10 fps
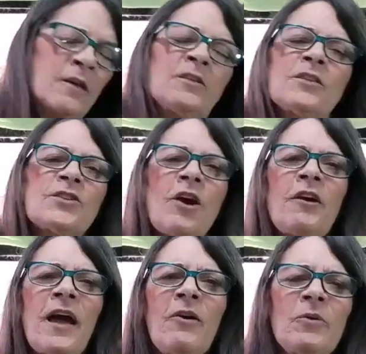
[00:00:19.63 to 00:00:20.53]
To start
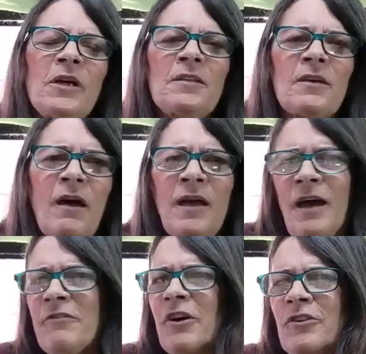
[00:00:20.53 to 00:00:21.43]
out with, I
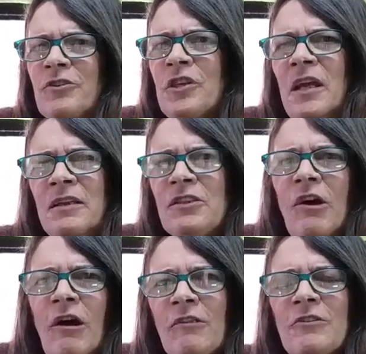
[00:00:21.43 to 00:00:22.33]
have
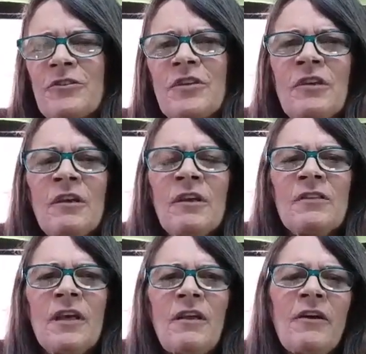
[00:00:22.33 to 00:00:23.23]
$180
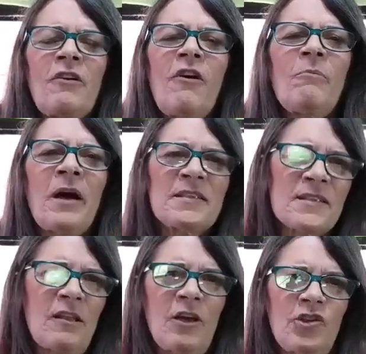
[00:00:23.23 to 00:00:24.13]
that I call my
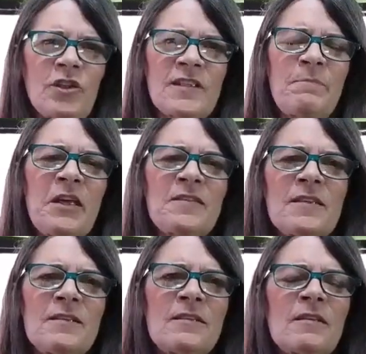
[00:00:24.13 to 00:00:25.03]
slush
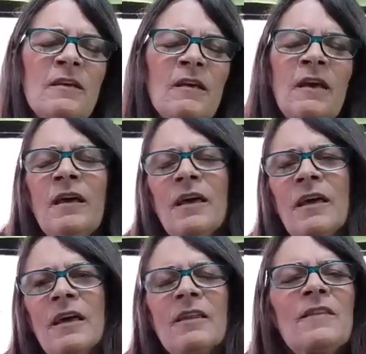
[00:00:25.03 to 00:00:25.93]
expenses,
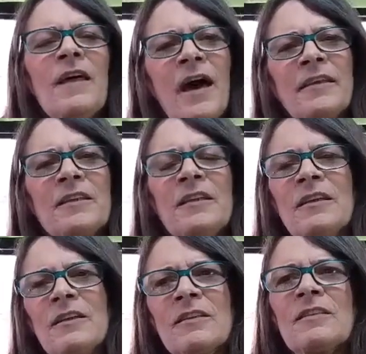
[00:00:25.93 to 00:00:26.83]
and that
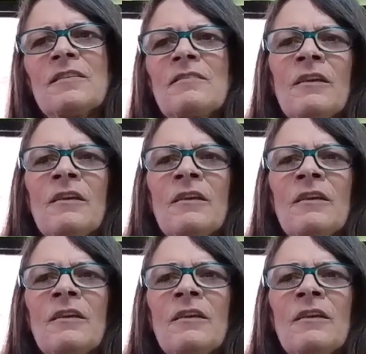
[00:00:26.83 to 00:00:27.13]
is